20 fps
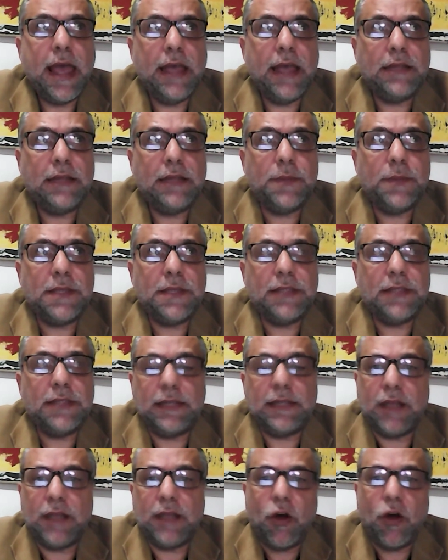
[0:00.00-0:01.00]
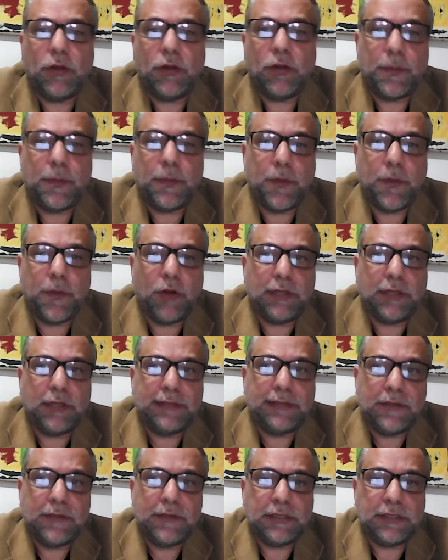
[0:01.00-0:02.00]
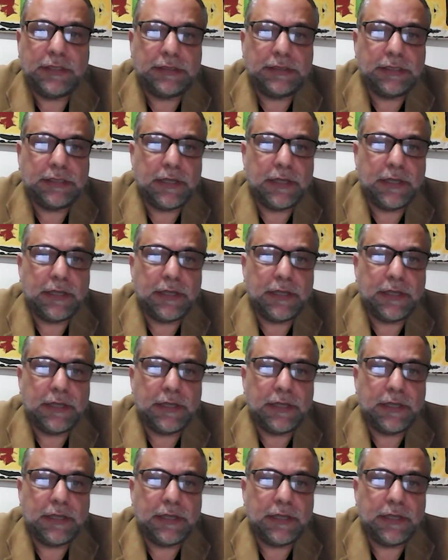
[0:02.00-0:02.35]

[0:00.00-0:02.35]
It means that all the activities